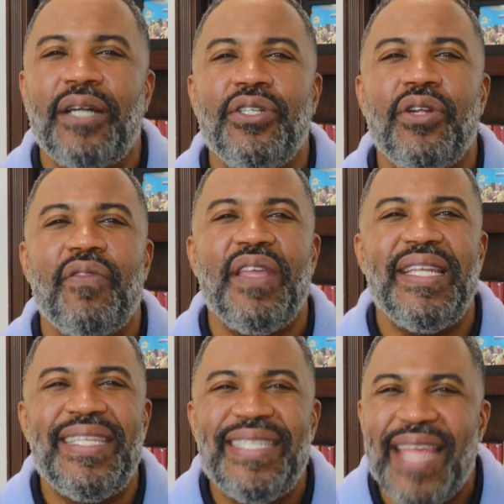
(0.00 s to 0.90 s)
under
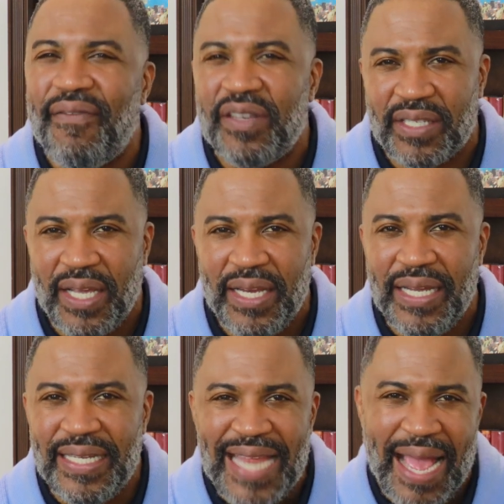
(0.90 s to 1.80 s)
the
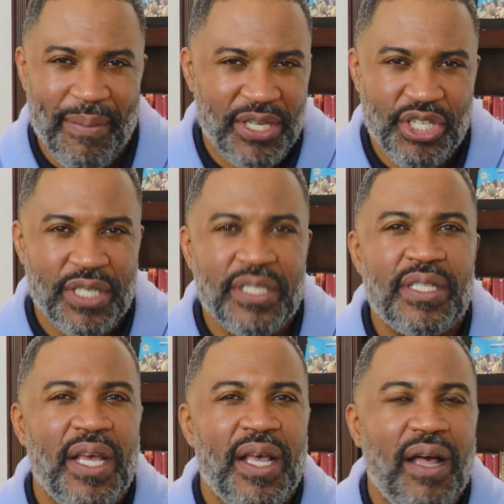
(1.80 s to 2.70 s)
devastating
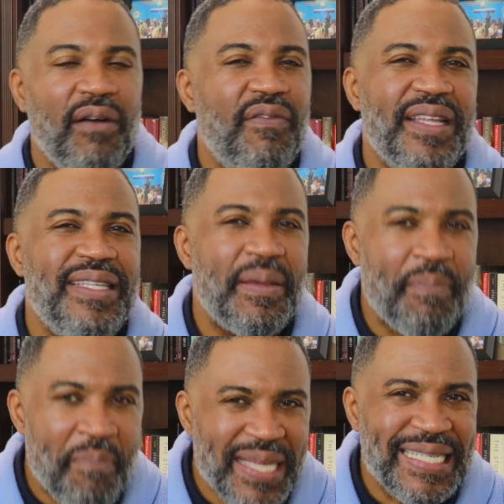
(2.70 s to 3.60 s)
damages of a
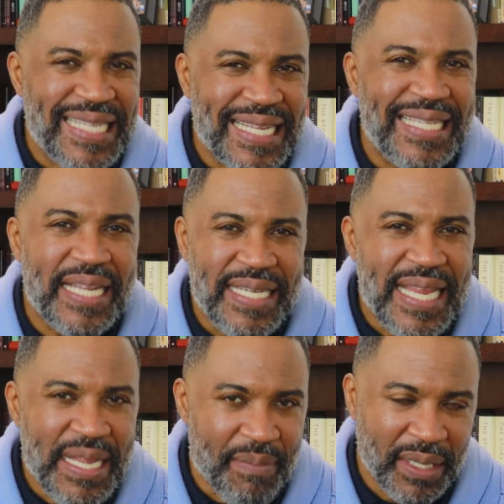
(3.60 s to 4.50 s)

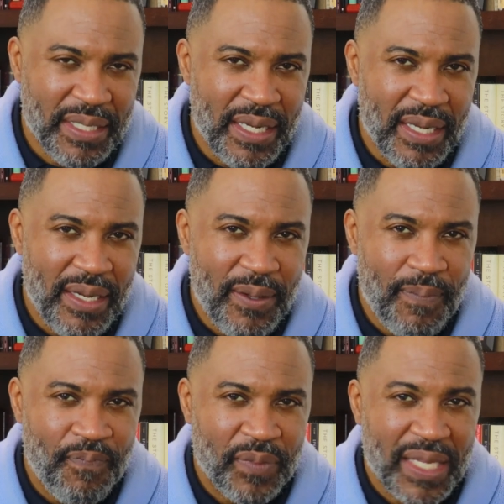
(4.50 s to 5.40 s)
demented demon.
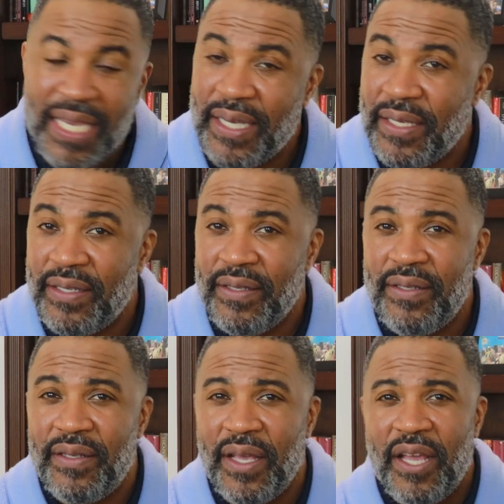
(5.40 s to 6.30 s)

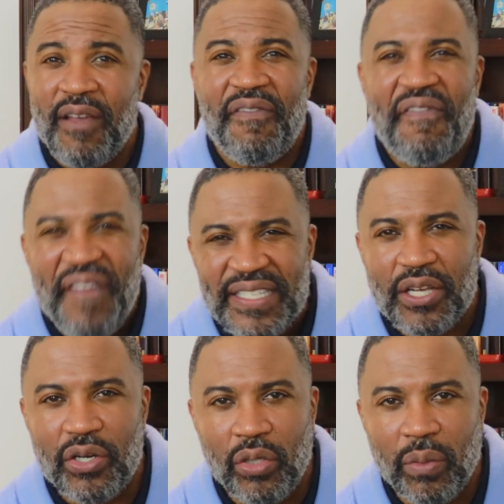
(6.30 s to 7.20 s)
His
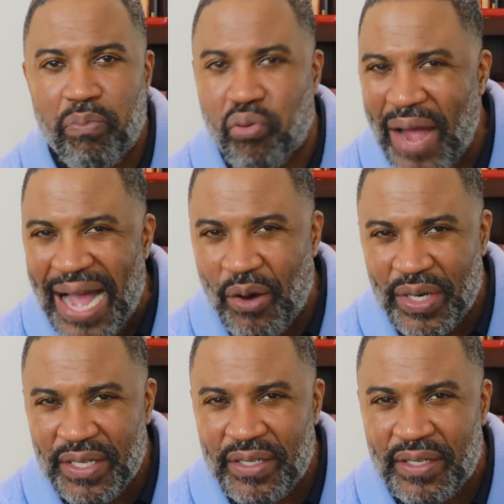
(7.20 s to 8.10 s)
physical
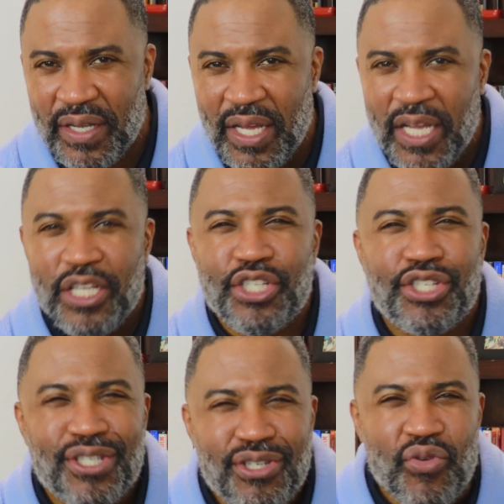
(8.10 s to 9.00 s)
prowess
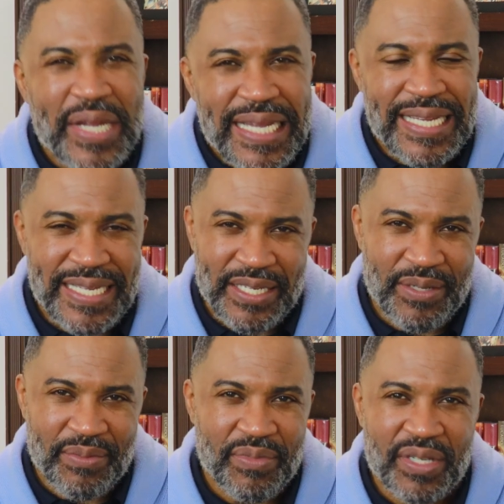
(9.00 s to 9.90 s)

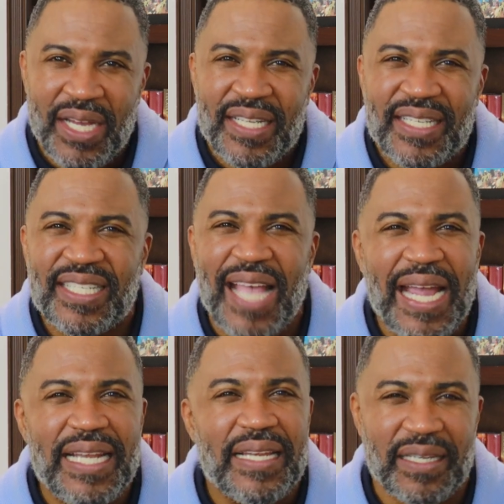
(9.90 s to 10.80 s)
screams
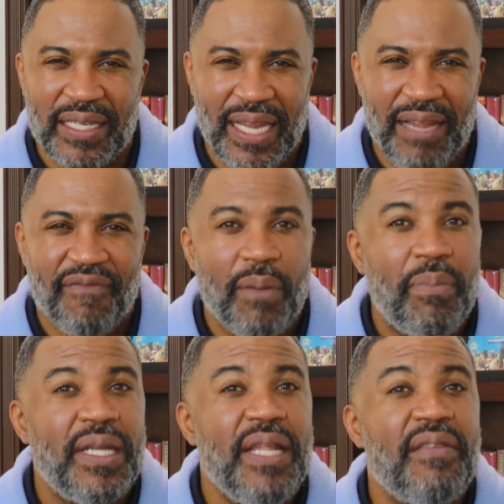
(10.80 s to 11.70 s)
silently
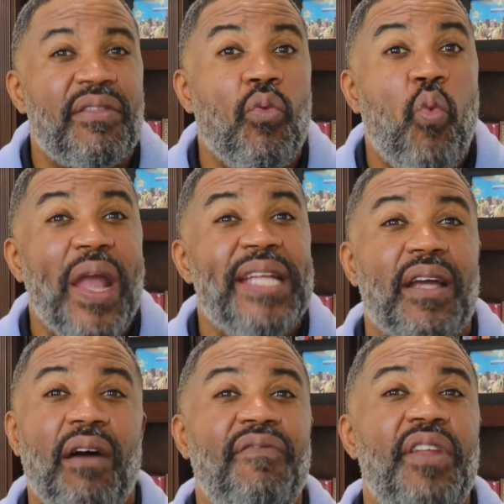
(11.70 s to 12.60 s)
from beneath the
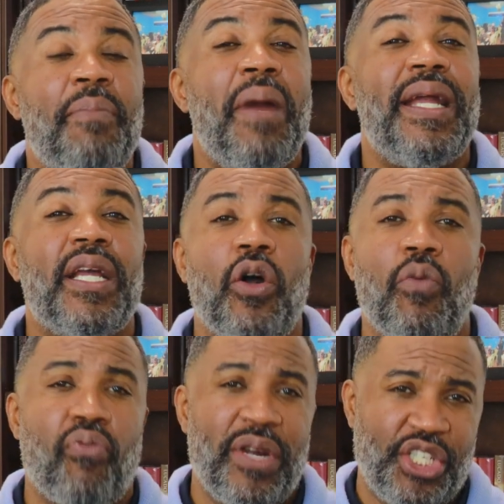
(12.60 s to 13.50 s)
weight of
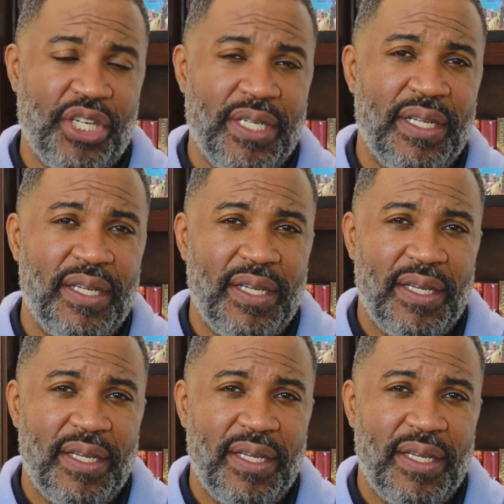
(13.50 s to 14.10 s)
demonic oppression.